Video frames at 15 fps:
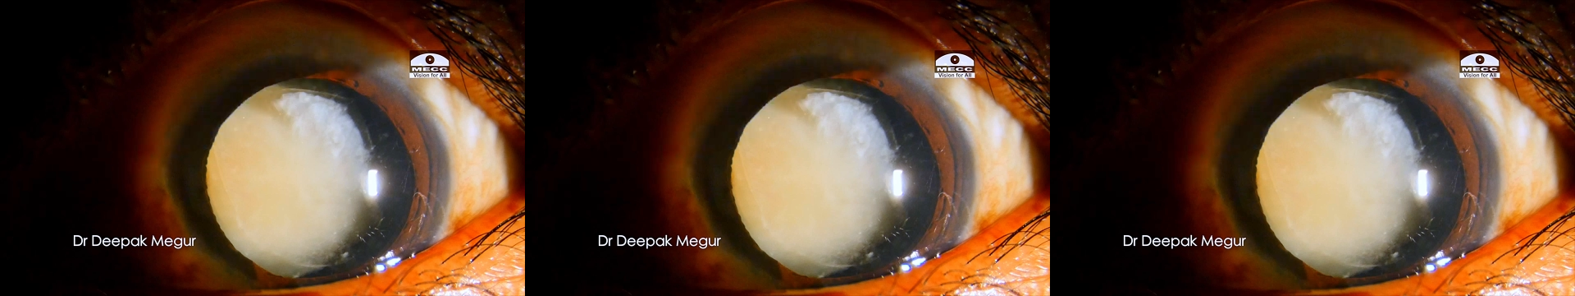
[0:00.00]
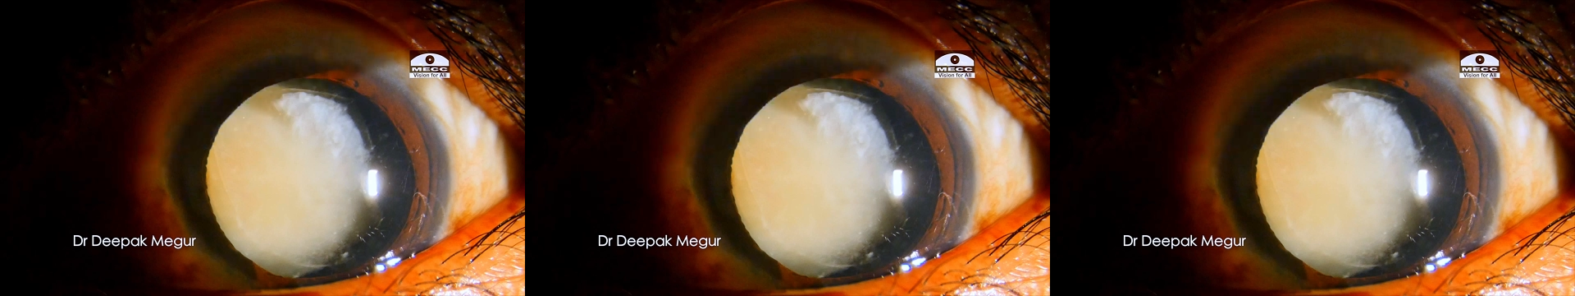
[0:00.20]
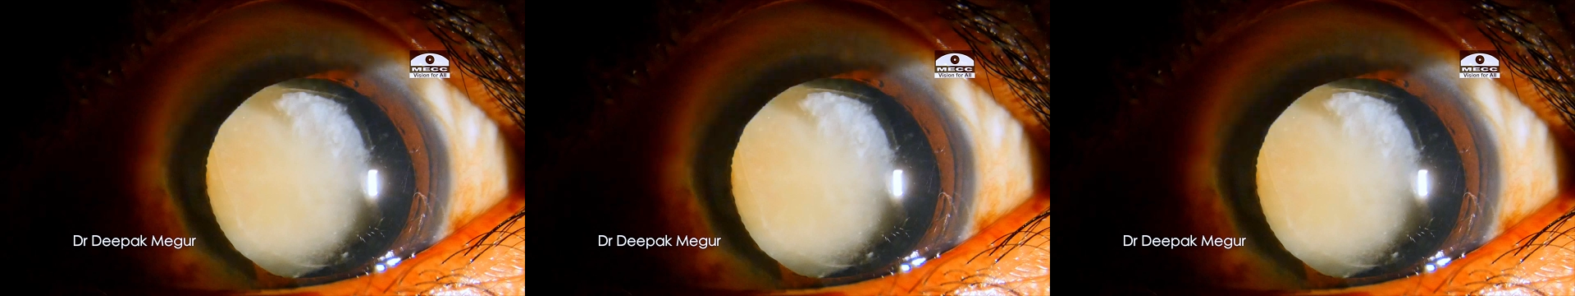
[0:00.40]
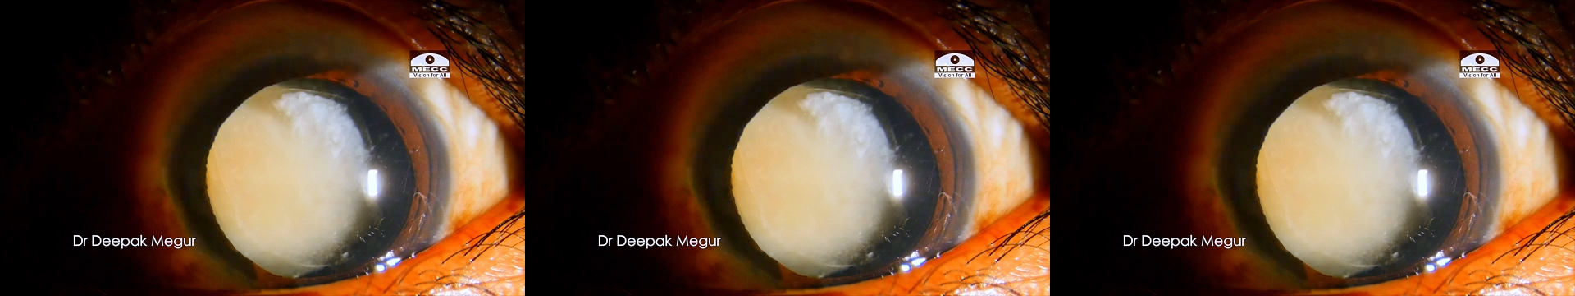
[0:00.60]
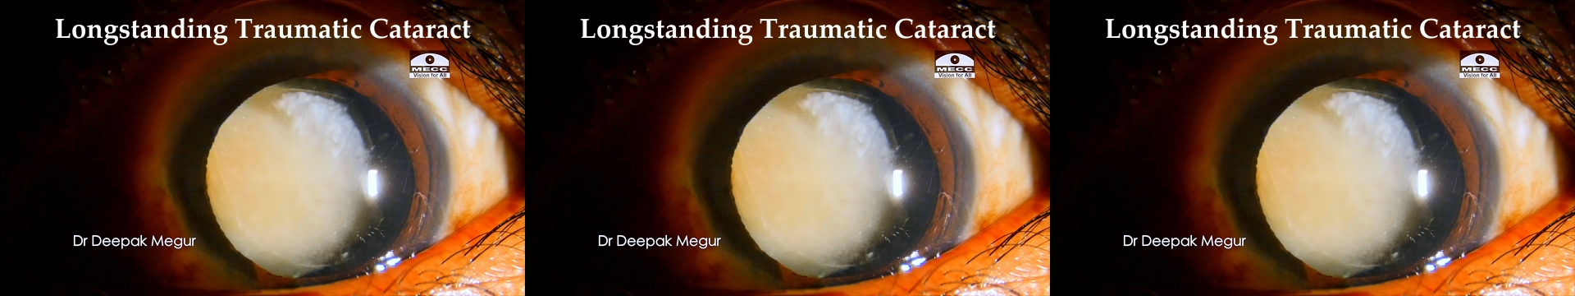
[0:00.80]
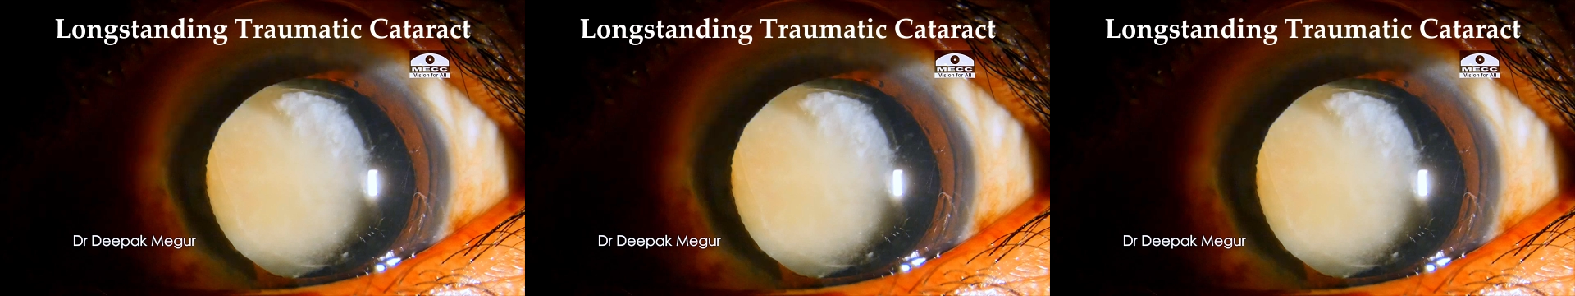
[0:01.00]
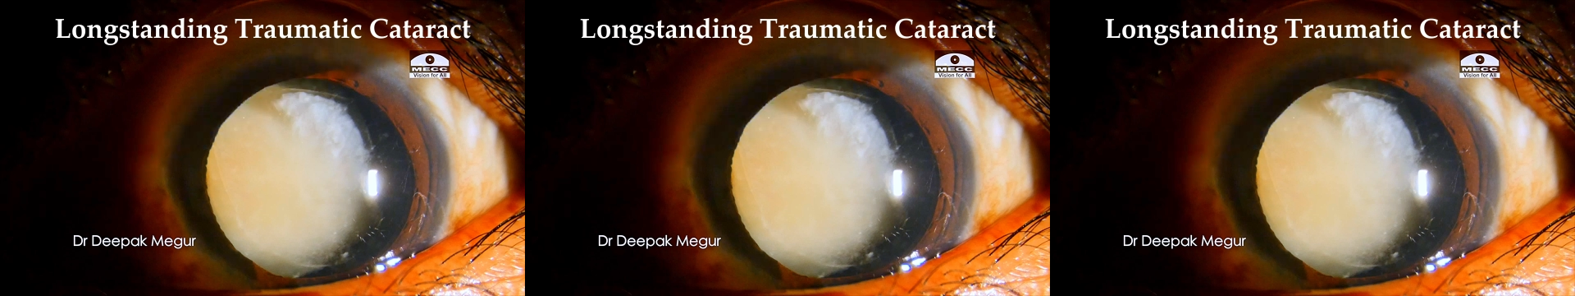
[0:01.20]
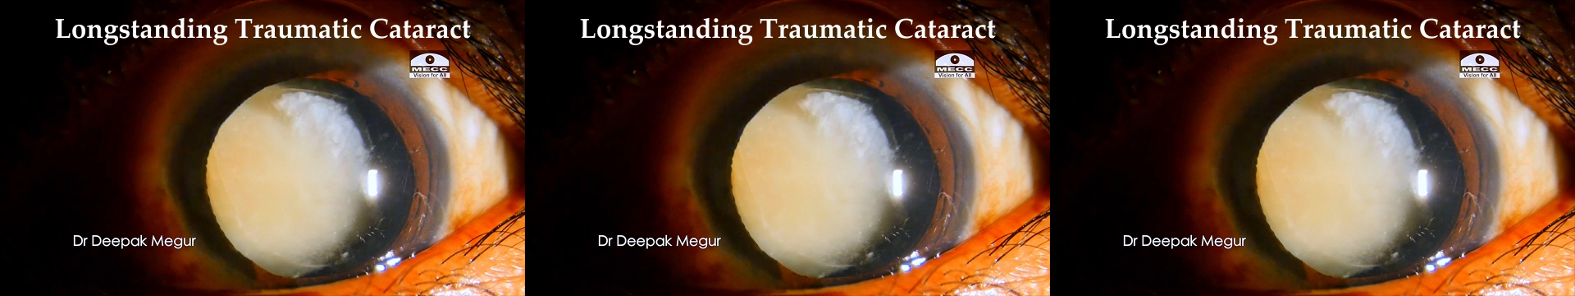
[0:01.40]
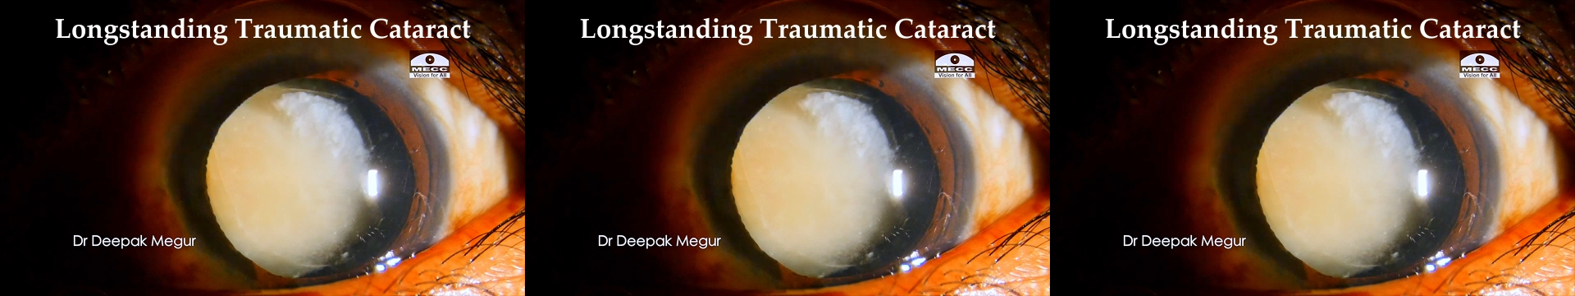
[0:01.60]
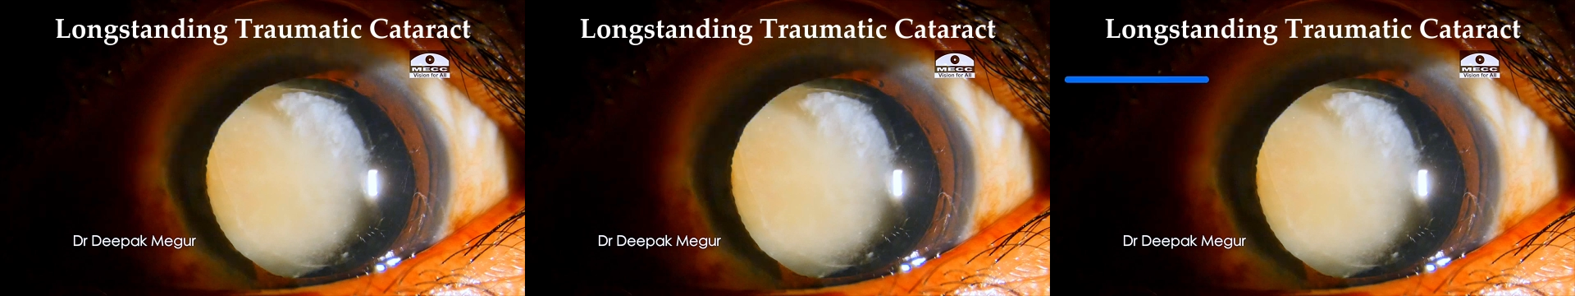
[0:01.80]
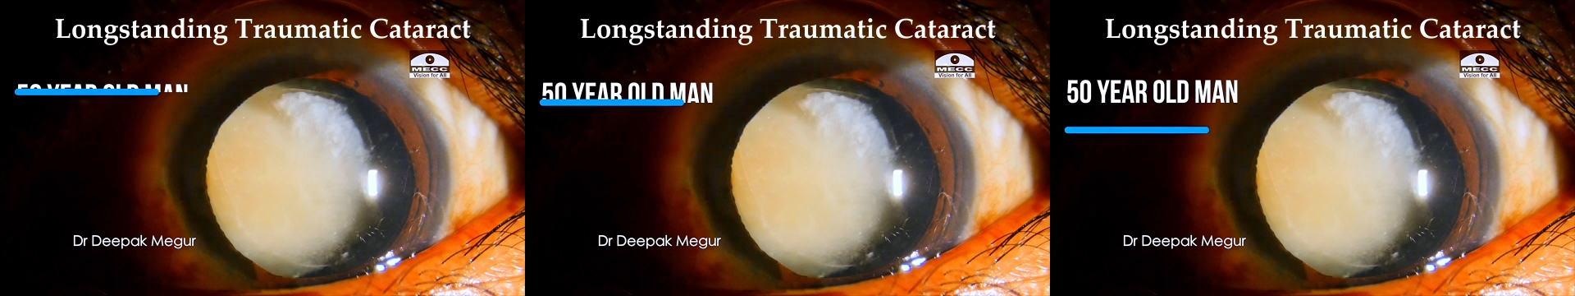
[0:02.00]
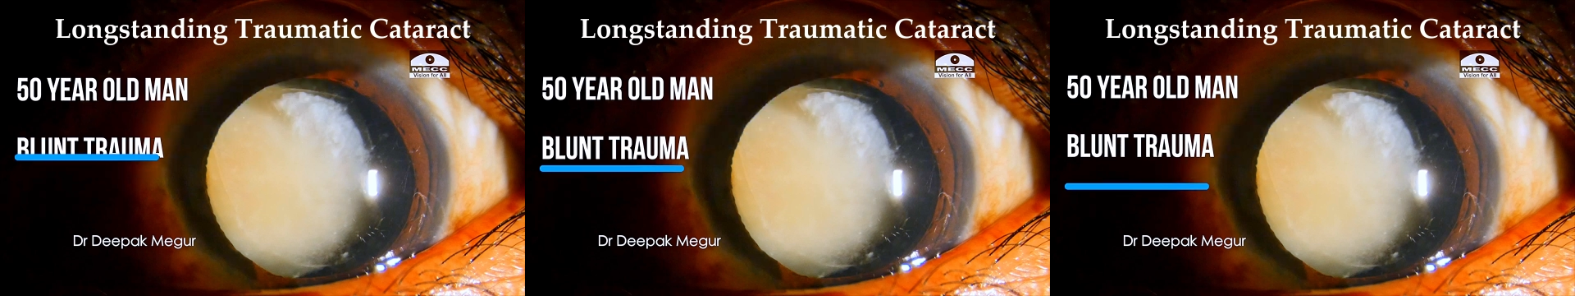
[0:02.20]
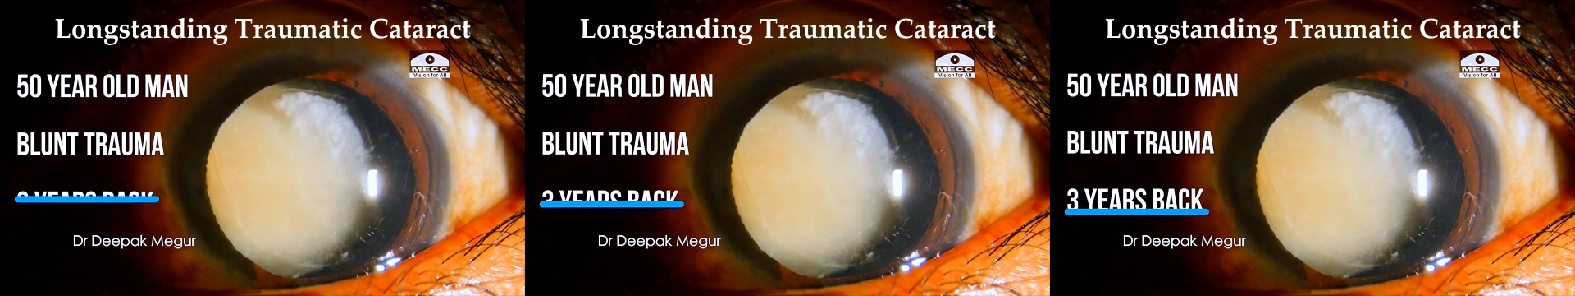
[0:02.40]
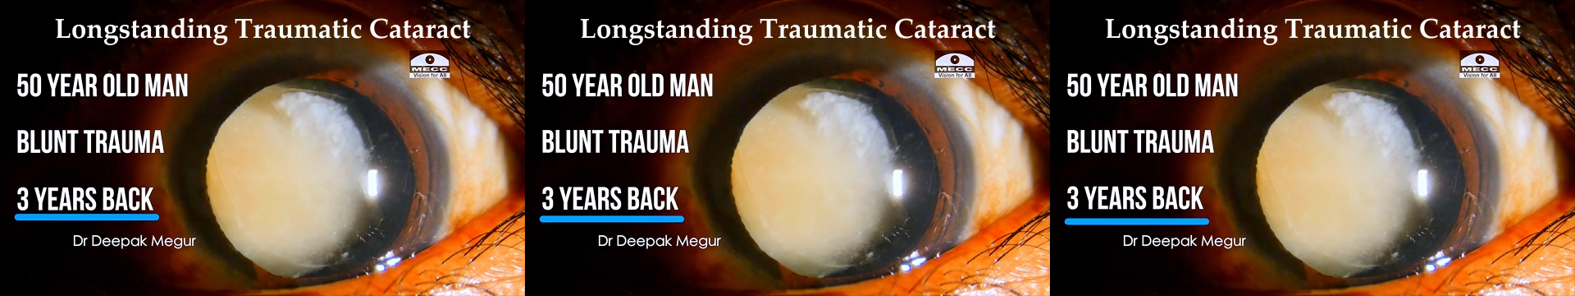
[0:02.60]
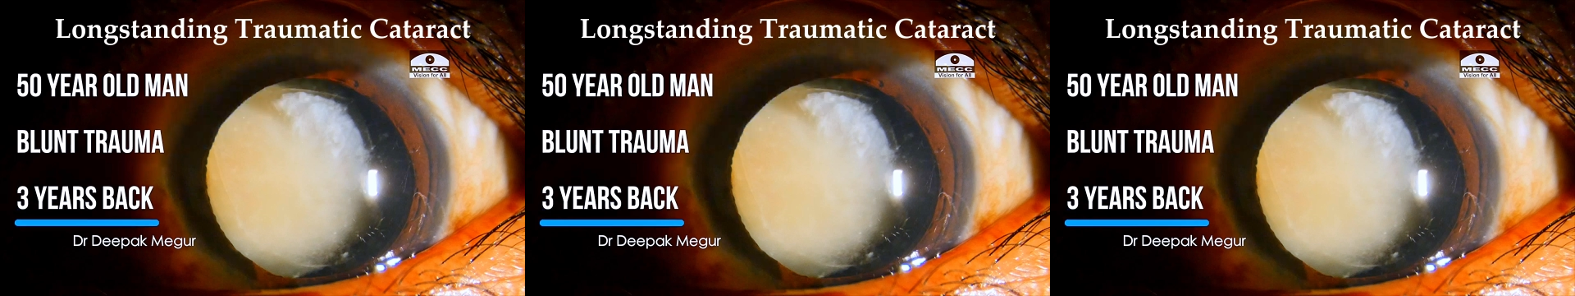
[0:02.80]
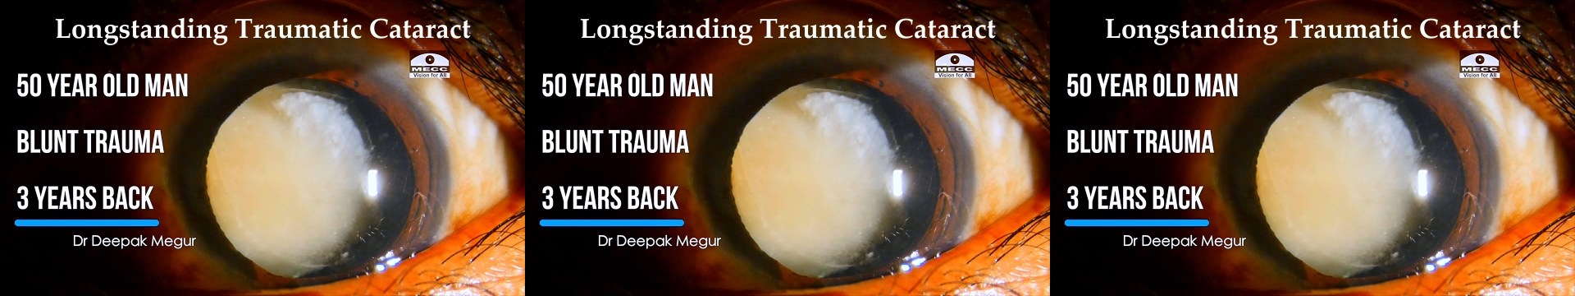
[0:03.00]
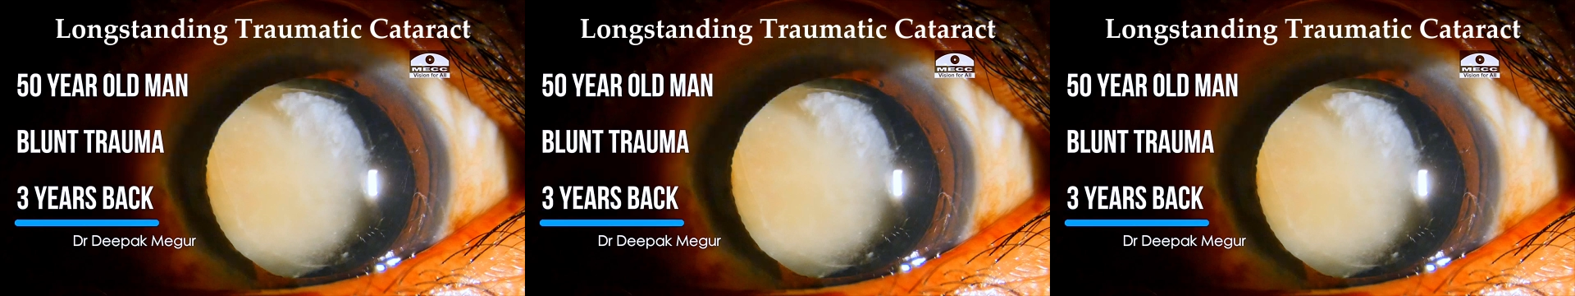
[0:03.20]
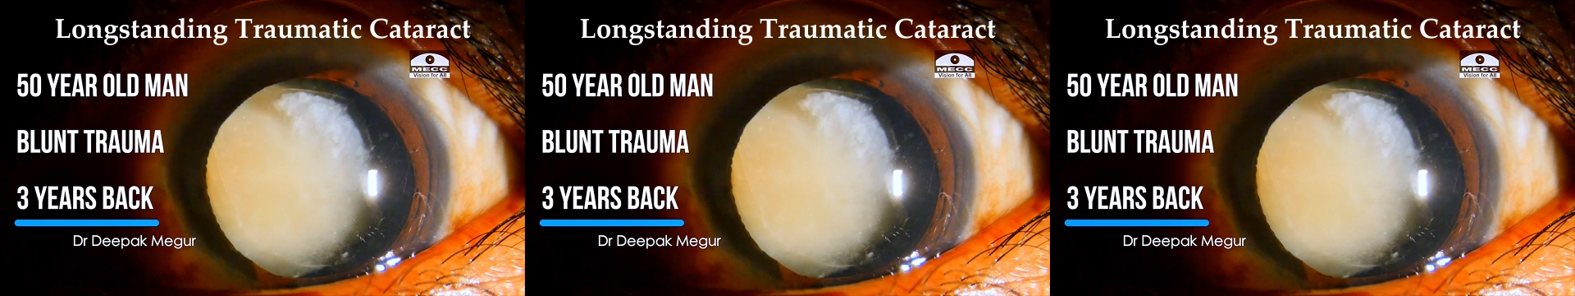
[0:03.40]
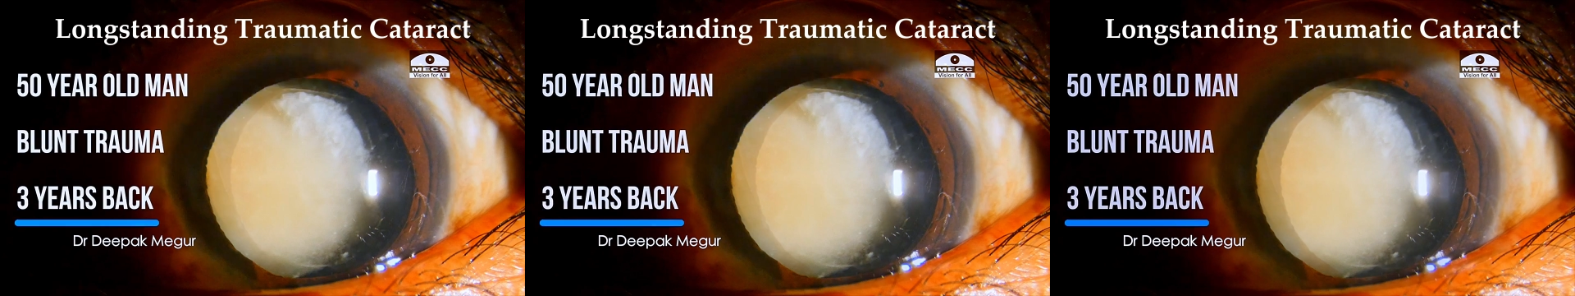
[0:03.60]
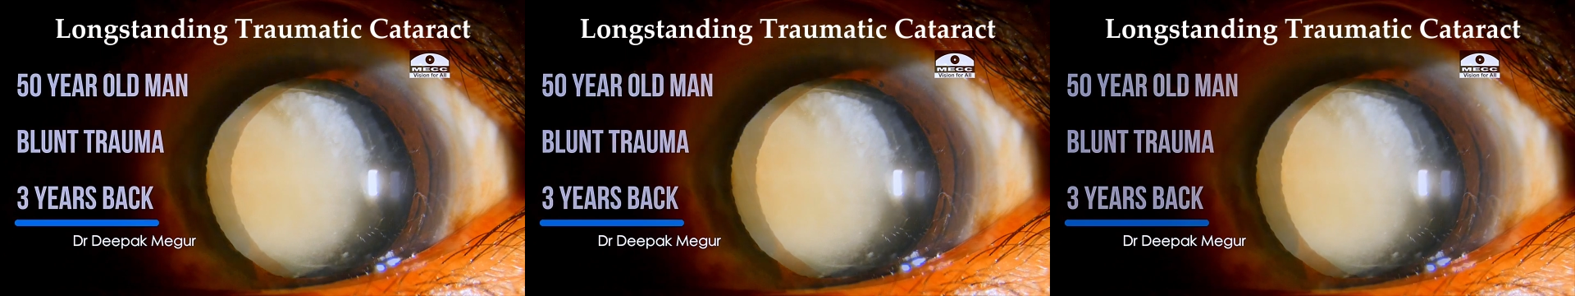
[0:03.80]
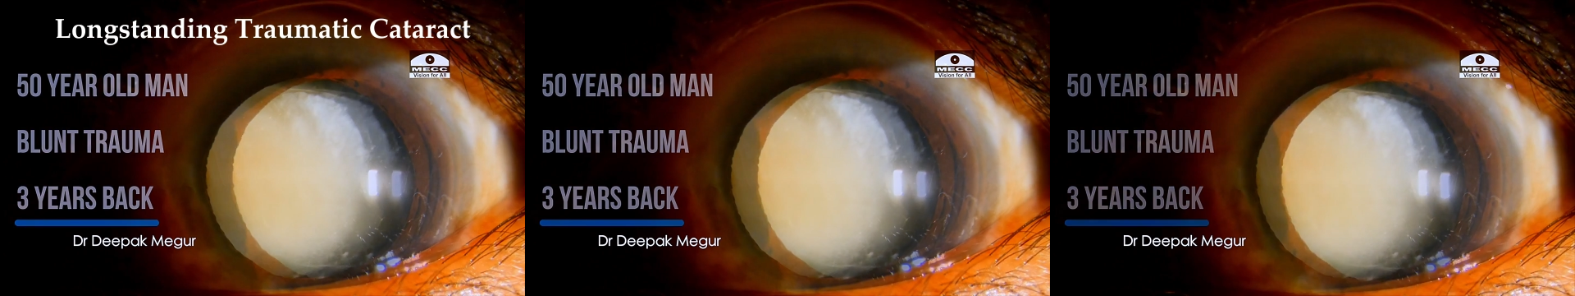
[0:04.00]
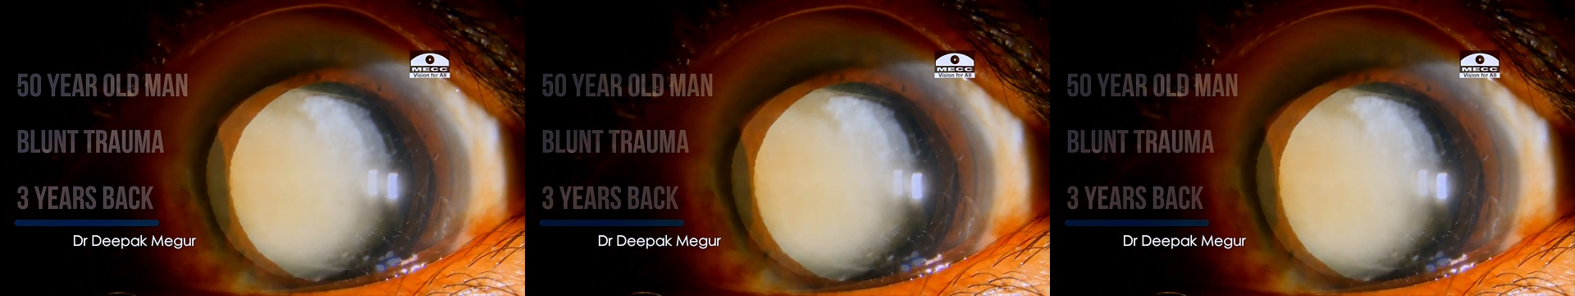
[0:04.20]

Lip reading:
[unreadable: no face in view]